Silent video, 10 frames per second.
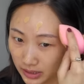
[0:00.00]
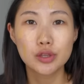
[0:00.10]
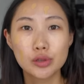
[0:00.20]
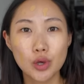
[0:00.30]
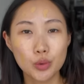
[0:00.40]

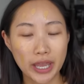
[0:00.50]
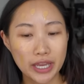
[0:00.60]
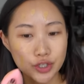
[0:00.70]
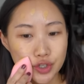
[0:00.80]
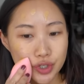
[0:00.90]
The
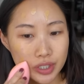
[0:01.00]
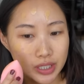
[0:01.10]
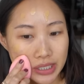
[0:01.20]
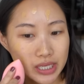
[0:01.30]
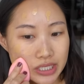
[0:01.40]

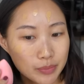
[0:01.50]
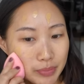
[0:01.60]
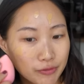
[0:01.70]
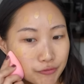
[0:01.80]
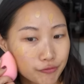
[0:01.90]
location, it is a
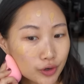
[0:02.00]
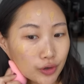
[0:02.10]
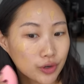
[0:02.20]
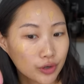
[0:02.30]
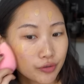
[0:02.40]
bit
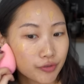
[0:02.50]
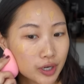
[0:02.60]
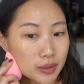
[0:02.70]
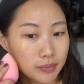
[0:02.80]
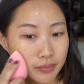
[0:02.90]
further
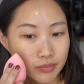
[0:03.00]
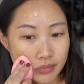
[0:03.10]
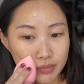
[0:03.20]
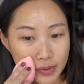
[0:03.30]
from